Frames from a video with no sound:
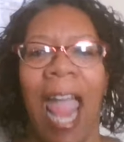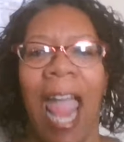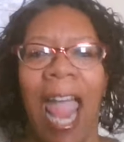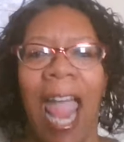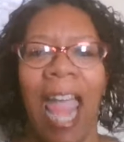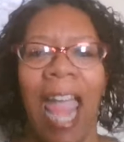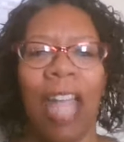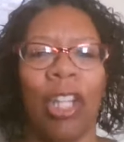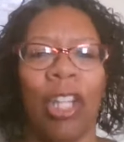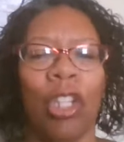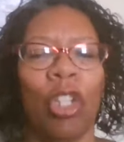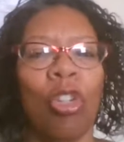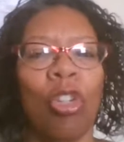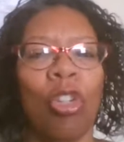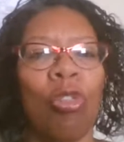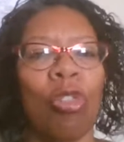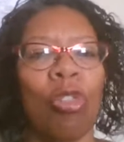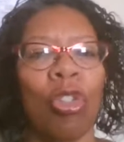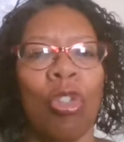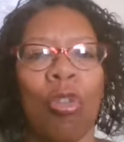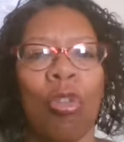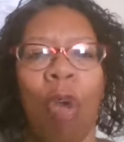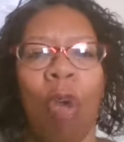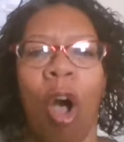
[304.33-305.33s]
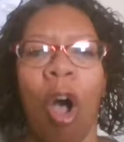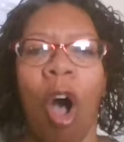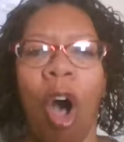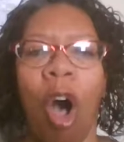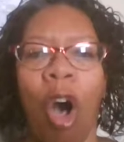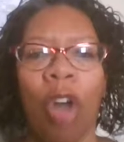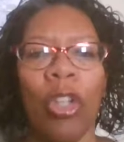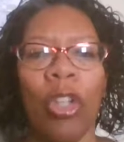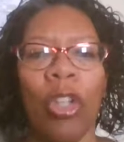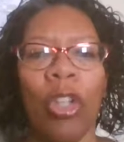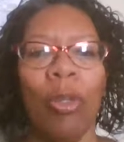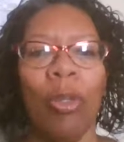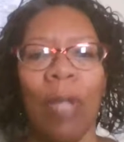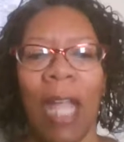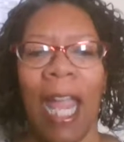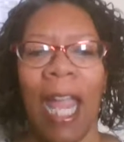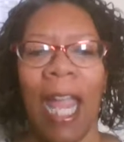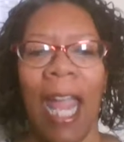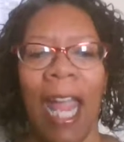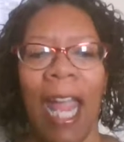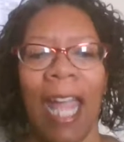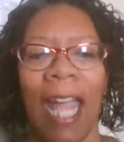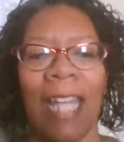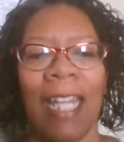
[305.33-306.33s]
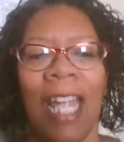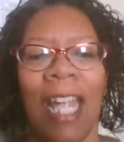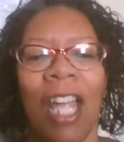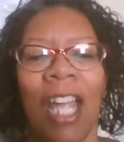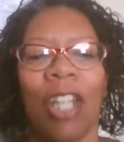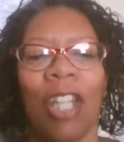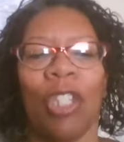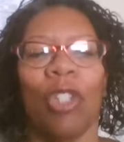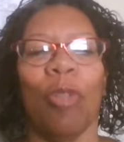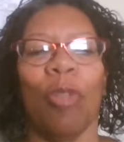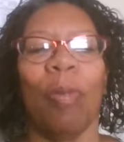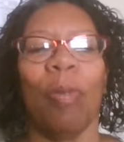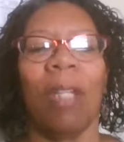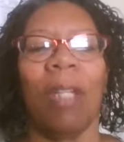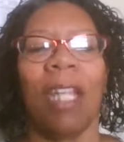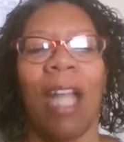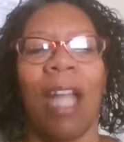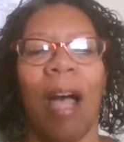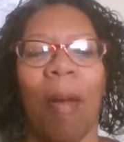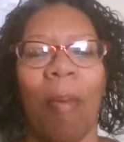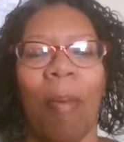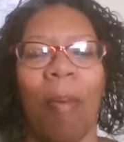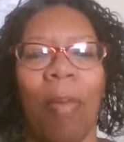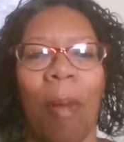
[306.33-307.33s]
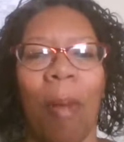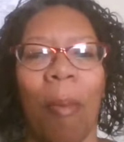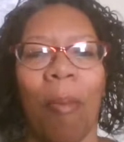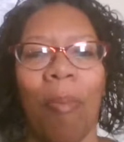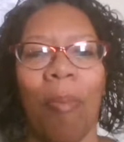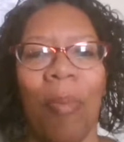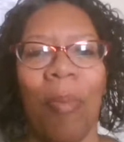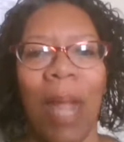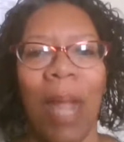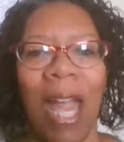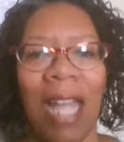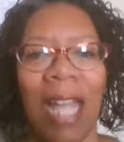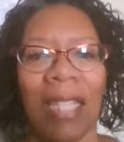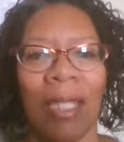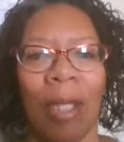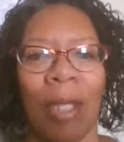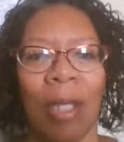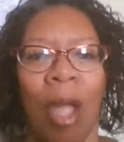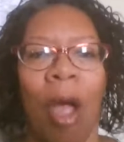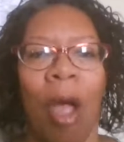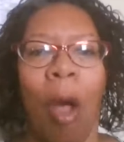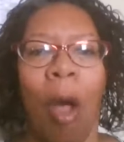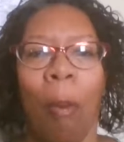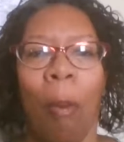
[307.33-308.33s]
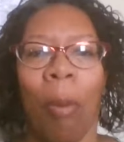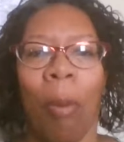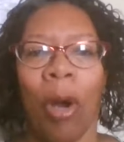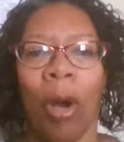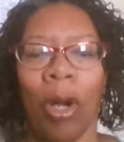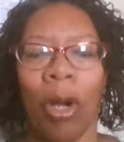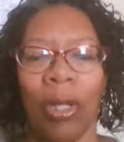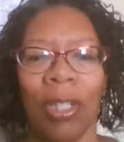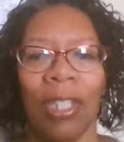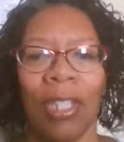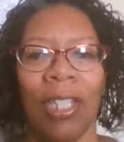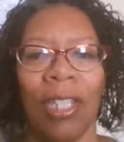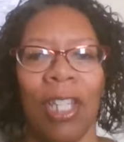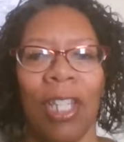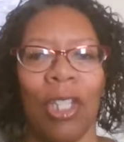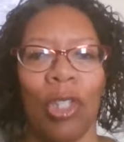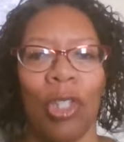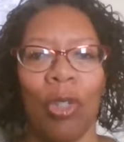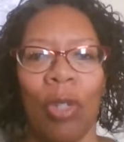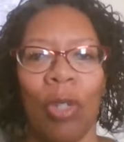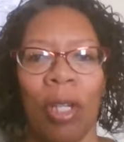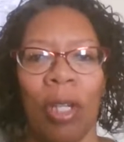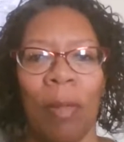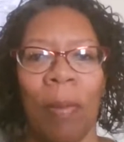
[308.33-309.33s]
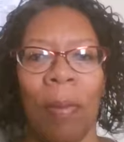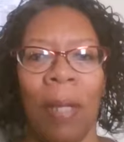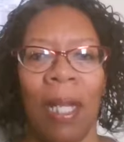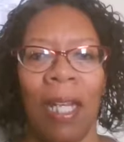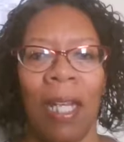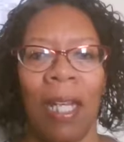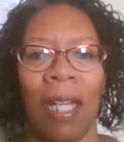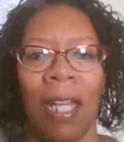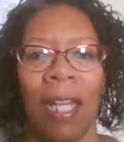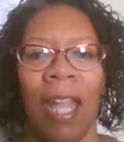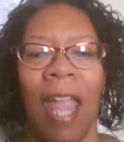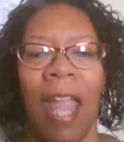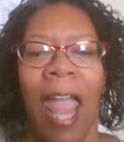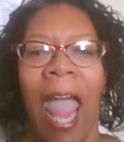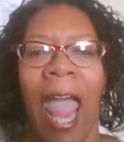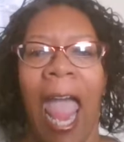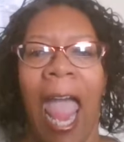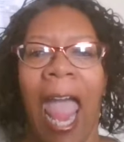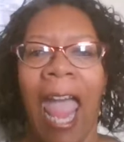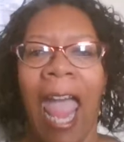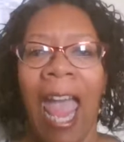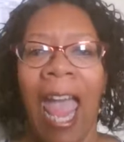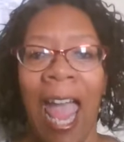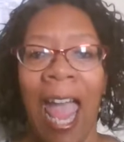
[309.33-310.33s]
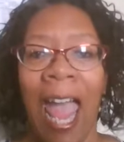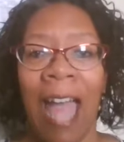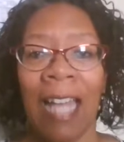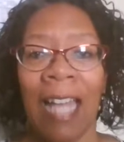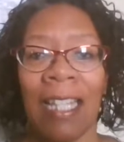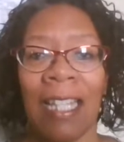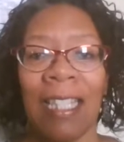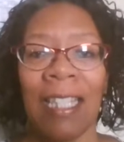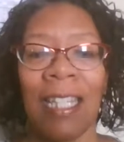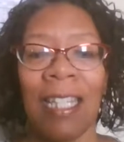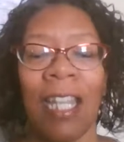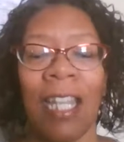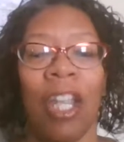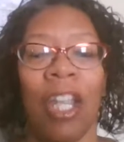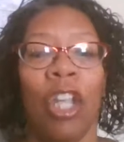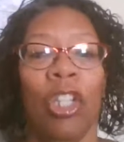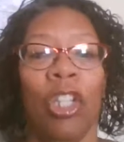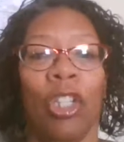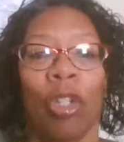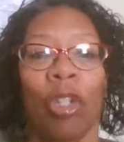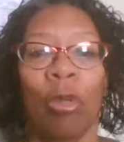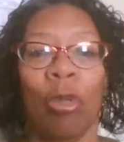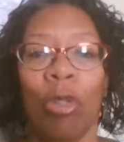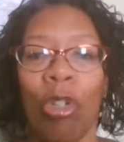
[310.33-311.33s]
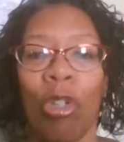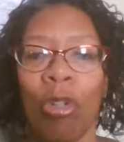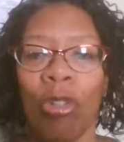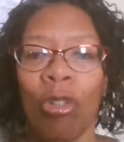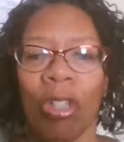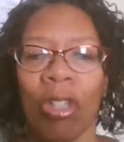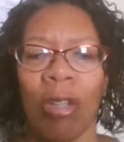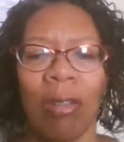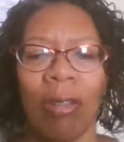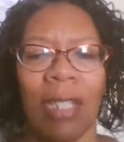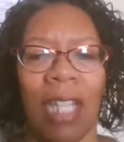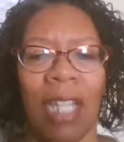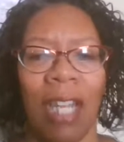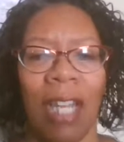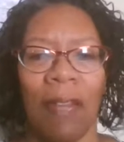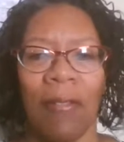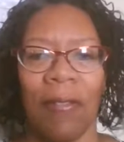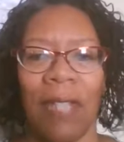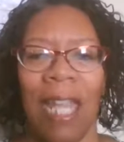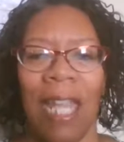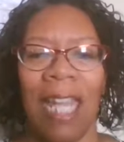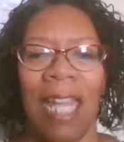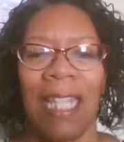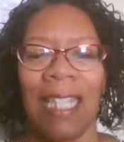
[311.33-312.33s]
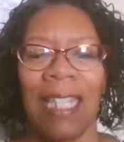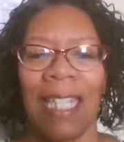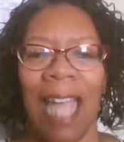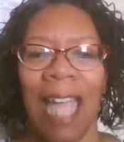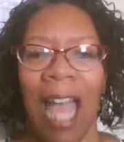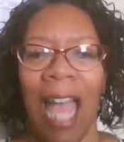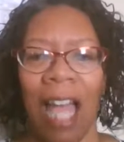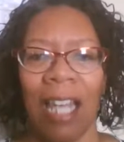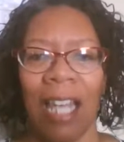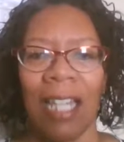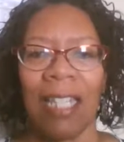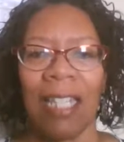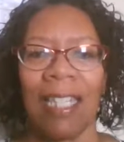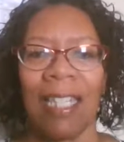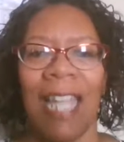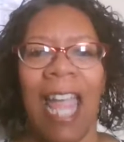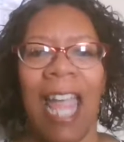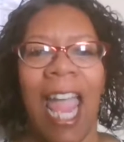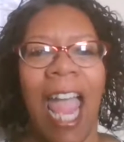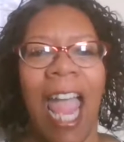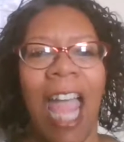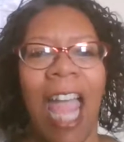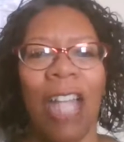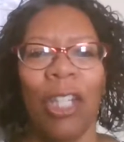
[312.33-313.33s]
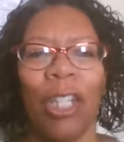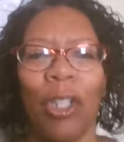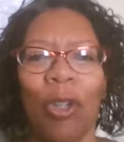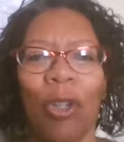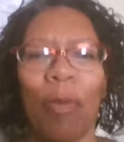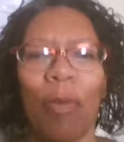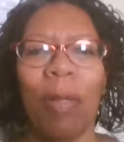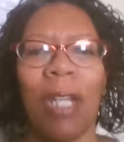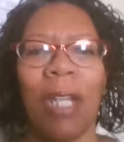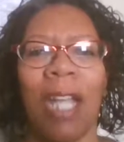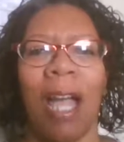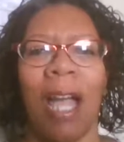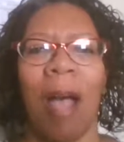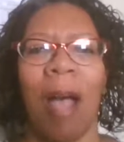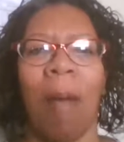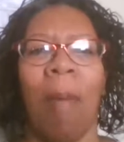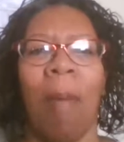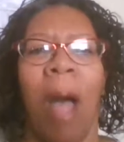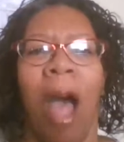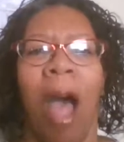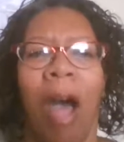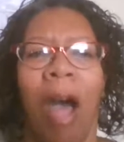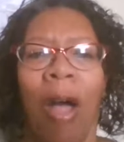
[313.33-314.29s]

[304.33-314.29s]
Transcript: and you do all you can to become the best person that you can be. And you use those gifts and talents, and you become